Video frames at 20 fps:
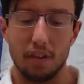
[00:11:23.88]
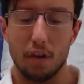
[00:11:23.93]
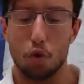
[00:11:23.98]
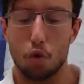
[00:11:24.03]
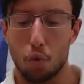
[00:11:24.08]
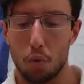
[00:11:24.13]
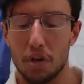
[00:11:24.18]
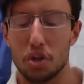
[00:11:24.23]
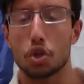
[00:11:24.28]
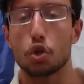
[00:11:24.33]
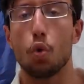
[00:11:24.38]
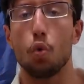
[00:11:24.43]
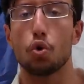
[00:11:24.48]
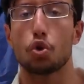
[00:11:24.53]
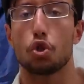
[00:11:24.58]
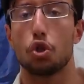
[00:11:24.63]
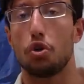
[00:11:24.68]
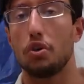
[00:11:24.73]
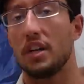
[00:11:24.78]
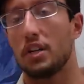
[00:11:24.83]
Cringe
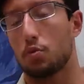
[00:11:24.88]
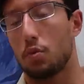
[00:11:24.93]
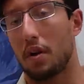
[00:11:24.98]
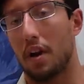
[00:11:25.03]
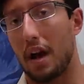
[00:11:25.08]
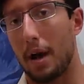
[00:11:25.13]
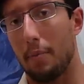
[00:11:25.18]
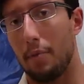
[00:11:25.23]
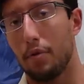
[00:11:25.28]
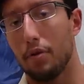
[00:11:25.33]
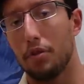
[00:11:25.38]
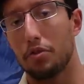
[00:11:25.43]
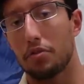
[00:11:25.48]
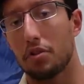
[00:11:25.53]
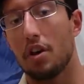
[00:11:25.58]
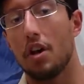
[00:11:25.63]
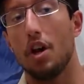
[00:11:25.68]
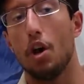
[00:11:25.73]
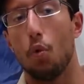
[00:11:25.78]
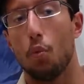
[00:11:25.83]
culture is what happens
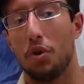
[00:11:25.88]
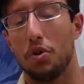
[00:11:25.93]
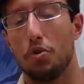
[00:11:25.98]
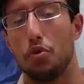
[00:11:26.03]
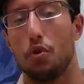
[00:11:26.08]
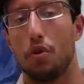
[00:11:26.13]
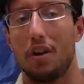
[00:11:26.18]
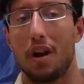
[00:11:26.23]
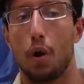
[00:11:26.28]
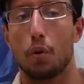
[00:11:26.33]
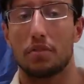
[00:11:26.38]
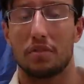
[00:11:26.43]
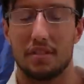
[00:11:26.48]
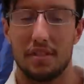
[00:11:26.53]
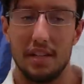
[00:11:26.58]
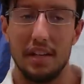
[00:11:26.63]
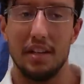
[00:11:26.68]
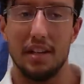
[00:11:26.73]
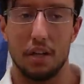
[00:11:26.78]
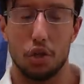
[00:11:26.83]
when you allow
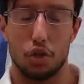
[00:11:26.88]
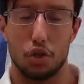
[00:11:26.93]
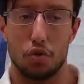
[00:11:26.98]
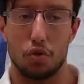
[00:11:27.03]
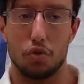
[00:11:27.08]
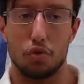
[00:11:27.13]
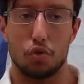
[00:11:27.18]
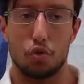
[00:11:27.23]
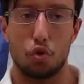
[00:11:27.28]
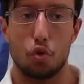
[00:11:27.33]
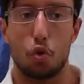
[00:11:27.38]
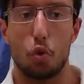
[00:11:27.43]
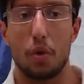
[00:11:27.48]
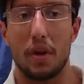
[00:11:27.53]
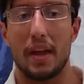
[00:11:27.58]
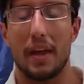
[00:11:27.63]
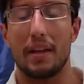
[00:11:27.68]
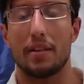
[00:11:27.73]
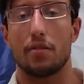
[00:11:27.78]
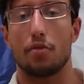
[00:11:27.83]
teenagers to
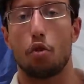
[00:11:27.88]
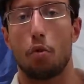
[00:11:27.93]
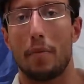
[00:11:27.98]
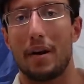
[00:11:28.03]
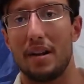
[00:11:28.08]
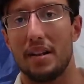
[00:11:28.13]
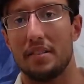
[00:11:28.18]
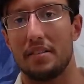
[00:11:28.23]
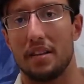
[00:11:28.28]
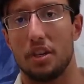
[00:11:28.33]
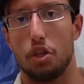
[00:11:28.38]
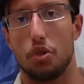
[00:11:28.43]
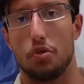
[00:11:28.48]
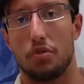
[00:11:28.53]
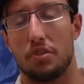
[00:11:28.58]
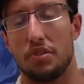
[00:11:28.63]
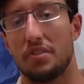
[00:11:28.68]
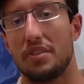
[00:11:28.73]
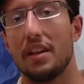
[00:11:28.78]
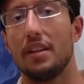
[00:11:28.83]
create normalization
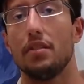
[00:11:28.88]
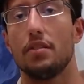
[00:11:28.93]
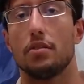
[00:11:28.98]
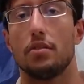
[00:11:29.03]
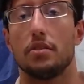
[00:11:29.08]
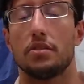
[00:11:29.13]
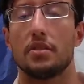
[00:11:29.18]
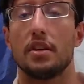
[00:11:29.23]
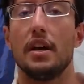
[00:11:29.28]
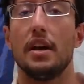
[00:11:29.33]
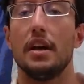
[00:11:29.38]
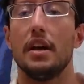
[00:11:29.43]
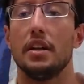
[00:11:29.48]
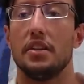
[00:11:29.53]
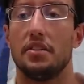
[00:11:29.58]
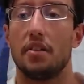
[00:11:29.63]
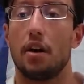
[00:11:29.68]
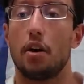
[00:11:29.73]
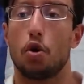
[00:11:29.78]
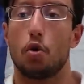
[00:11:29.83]
standards.
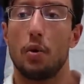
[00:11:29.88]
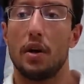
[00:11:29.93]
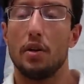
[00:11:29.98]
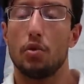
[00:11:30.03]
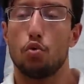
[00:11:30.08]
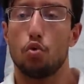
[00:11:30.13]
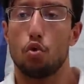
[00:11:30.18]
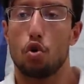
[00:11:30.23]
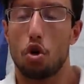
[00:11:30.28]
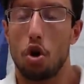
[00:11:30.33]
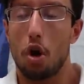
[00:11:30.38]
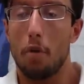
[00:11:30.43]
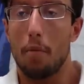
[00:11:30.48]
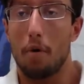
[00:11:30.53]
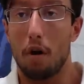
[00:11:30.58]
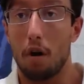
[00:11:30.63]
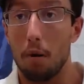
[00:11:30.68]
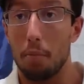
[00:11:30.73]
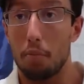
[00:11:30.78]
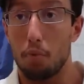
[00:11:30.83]
They are going to come
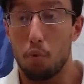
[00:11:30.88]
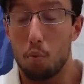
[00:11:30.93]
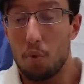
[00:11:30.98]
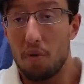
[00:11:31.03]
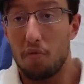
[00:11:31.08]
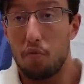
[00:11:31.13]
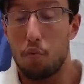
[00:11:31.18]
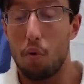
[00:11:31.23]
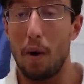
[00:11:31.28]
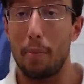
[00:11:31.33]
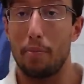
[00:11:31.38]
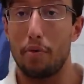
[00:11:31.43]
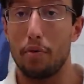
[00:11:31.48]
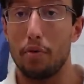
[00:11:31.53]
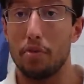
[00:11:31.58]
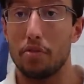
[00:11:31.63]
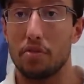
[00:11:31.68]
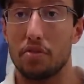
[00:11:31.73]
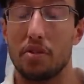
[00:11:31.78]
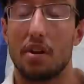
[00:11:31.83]
up with
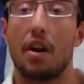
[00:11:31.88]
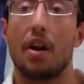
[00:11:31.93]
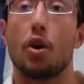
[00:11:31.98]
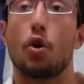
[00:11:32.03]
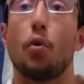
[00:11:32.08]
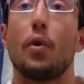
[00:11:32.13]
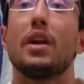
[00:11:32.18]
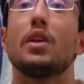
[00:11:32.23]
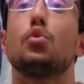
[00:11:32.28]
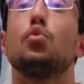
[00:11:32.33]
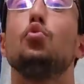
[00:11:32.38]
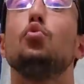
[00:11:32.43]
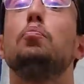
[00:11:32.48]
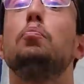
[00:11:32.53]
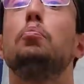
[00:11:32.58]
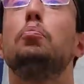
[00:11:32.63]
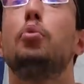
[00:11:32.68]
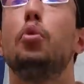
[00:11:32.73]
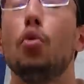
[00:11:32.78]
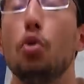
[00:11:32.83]
weapons that are going to
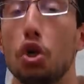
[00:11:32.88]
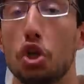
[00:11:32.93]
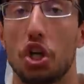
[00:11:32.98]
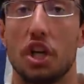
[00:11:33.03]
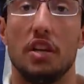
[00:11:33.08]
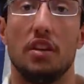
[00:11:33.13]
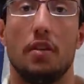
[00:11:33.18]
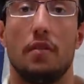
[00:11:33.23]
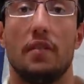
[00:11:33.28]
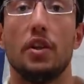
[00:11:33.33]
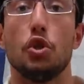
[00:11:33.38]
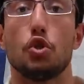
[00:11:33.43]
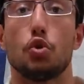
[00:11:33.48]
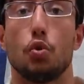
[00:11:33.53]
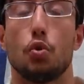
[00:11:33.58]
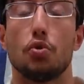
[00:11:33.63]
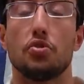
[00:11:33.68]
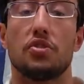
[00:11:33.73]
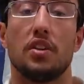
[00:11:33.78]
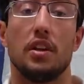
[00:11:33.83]
push
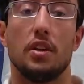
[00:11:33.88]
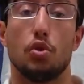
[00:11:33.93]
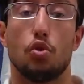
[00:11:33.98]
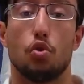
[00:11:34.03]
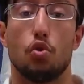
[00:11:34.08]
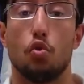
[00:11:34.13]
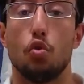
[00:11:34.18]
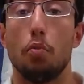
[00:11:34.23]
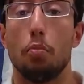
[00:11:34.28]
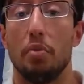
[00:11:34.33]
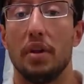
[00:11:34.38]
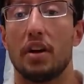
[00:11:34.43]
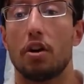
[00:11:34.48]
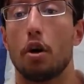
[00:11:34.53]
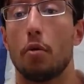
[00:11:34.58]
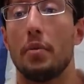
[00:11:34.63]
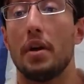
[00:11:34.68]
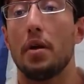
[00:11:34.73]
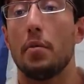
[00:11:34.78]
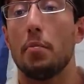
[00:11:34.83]
individuals into
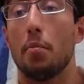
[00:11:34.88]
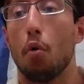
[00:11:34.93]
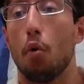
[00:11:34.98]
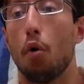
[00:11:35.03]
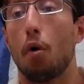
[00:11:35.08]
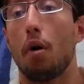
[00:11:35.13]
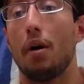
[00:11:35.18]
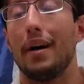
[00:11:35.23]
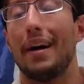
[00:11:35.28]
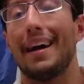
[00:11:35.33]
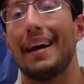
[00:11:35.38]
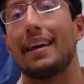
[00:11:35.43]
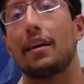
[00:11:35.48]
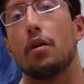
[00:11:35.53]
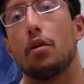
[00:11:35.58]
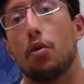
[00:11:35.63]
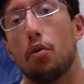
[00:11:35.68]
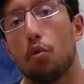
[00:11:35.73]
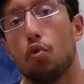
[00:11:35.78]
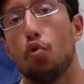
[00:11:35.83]
becoming more like
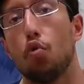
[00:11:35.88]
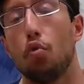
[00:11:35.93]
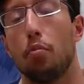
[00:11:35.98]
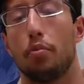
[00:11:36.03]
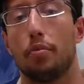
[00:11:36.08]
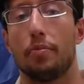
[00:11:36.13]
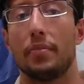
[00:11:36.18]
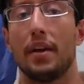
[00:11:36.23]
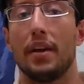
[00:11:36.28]
the group.